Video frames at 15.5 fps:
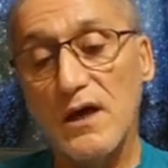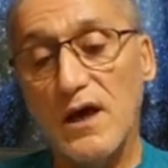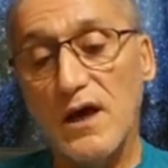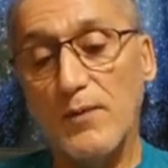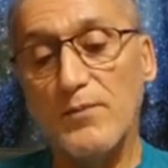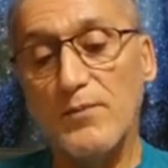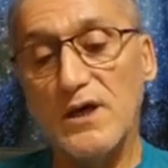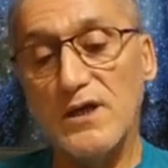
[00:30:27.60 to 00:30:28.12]

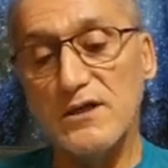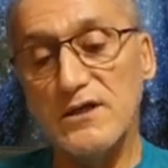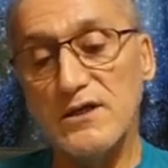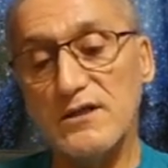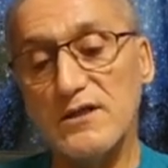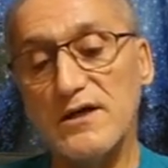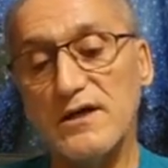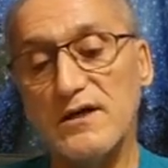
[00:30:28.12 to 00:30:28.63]

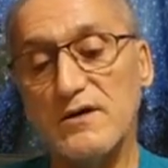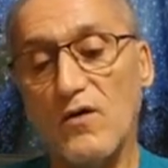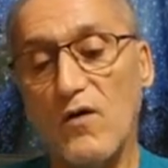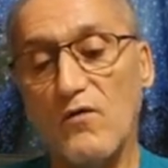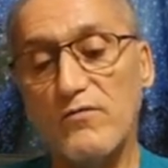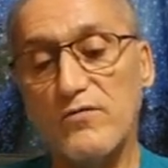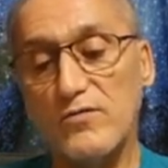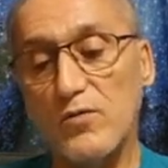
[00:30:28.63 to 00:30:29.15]
immediately an
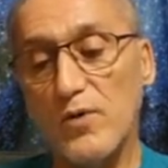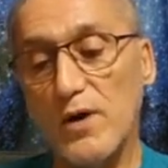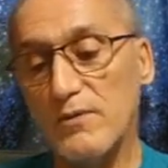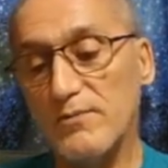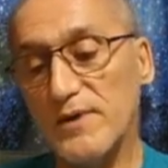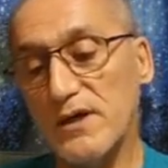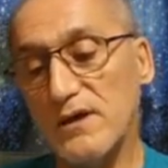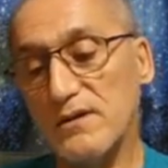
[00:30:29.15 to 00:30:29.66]

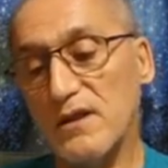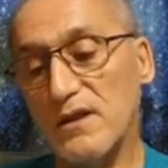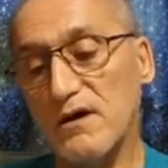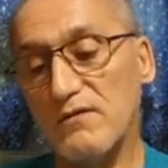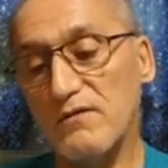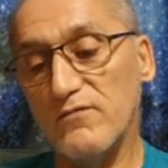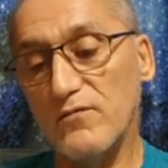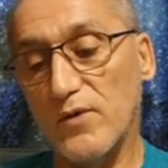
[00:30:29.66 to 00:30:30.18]
overwhelming
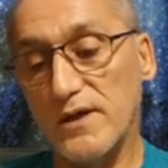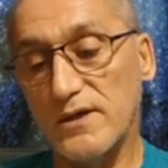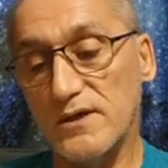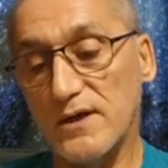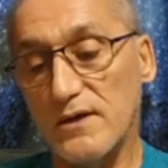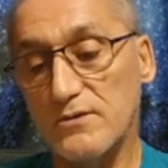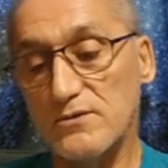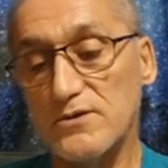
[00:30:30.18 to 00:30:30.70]
love went
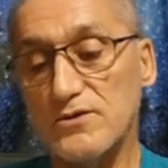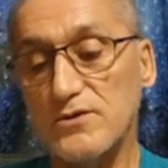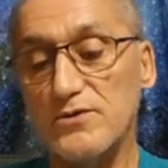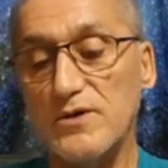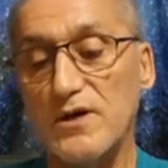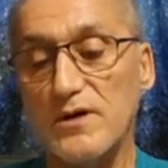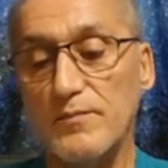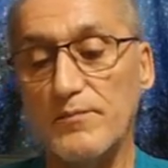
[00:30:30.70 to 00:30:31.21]
out to
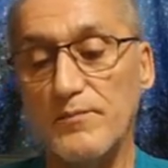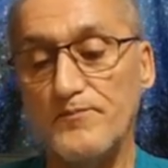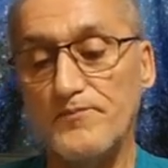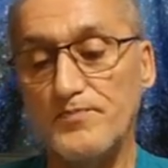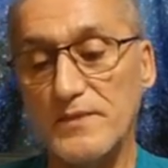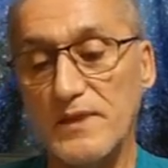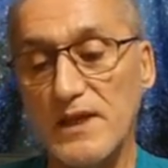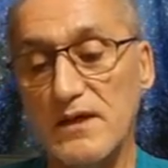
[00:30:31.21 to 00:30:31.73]
him
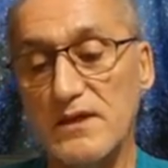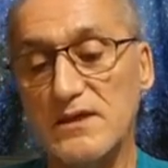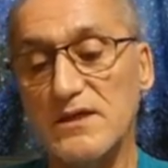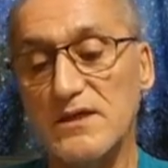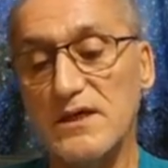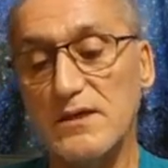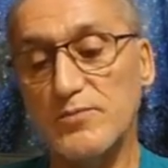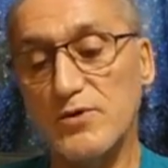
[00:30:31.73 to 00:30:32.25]
in
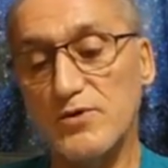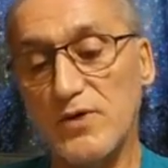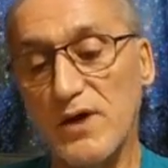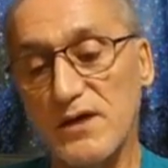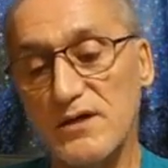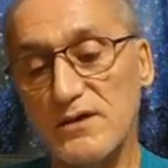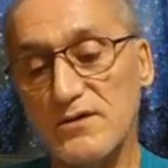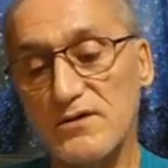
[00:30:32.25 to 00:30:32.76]
deep
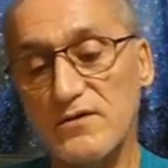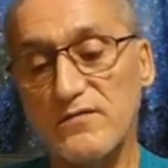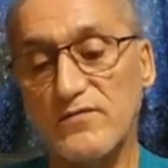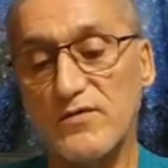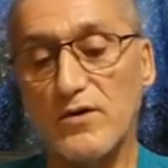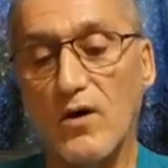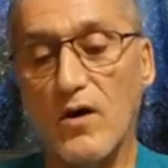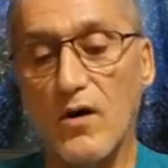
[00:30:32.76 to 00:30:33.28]
gratitude
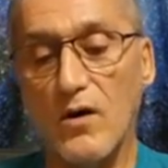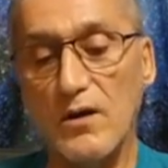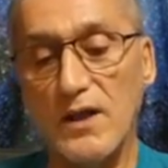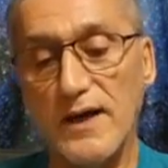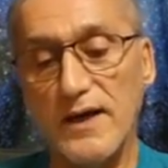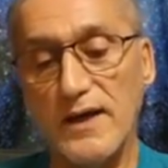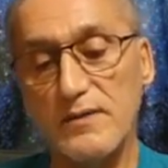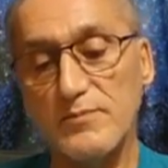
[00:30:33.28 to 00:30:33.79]
for all I
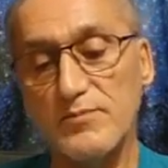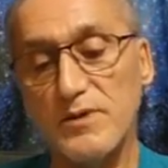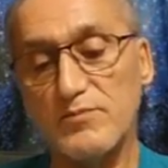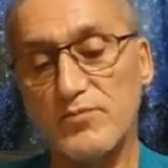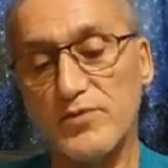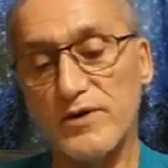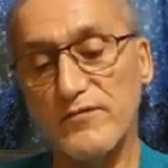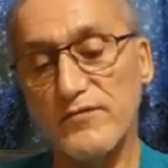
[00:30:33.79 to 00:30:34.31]
had been
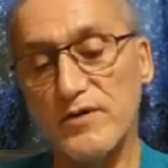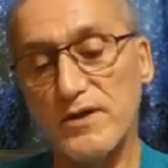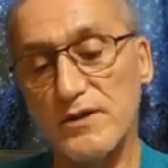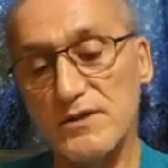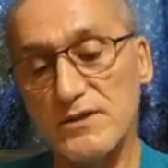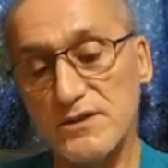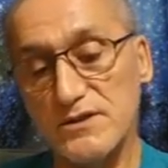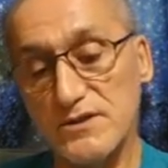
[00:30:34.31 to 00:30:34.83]

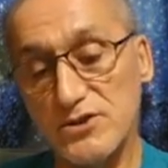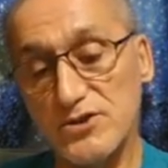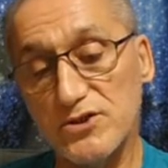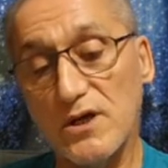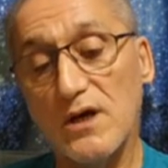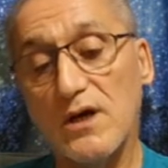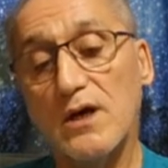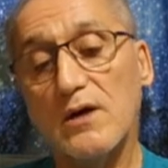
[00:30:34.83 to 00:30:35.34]
privileged
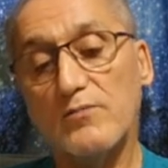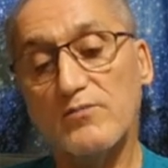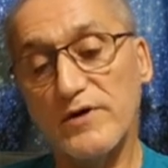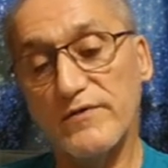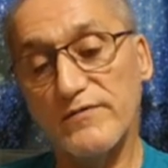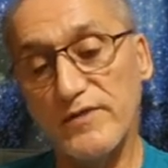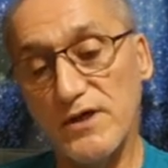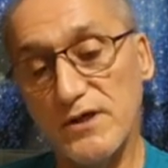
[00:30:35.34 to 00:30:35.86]

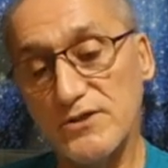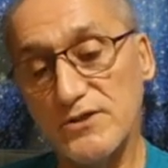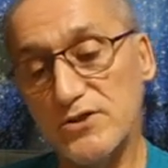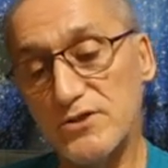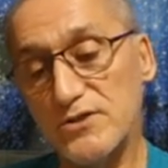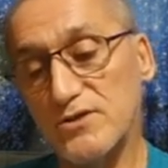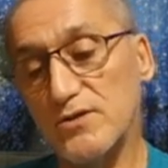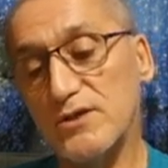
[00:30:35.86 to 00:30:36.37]

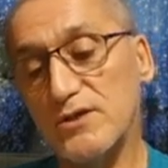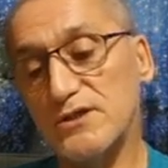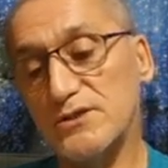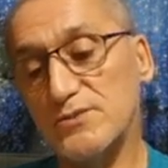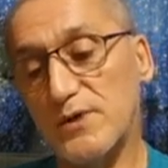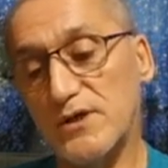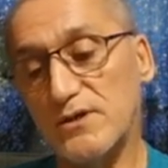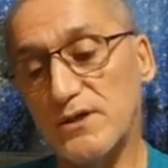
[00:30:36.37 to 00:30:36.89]
to
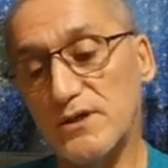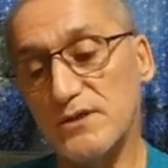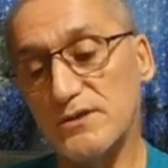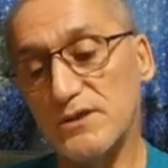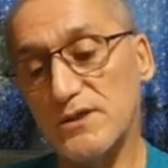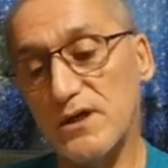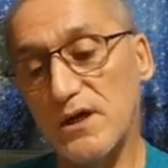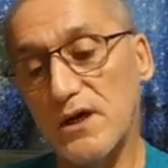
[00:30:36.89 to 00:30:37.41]

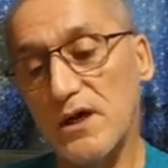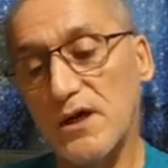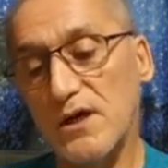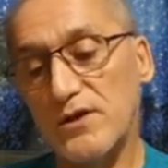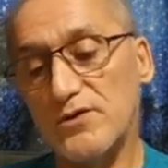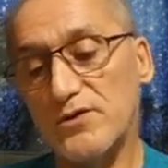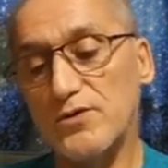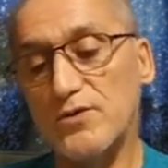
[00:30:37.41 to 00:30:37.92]
experience
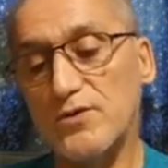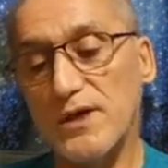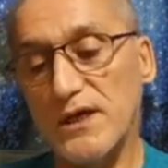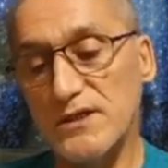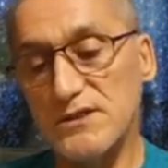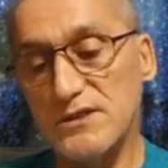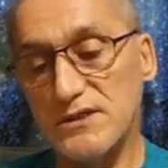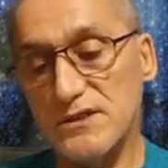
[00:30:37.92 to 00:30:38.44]
through
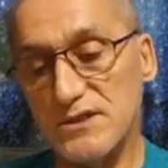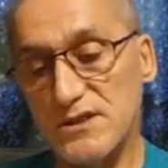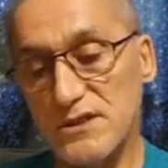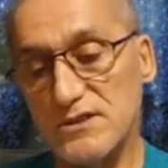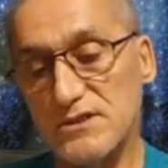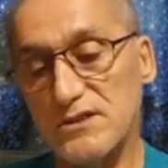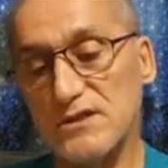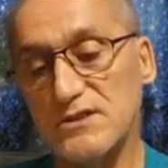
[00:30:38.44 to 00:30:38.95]
his
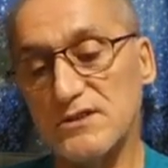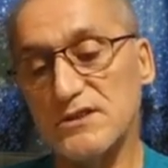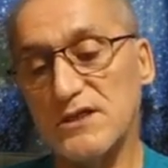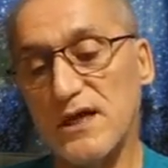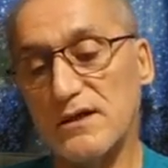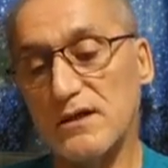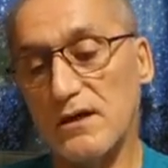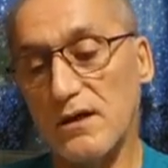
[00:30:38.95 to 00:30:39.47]
assistance
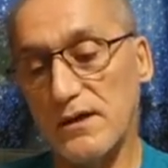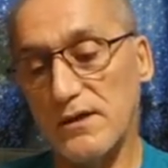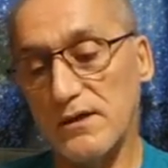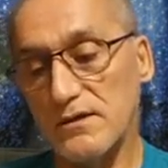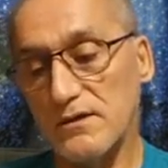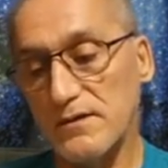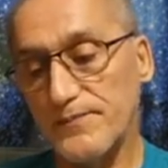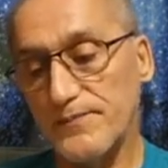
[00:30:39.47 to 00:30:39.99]
and light.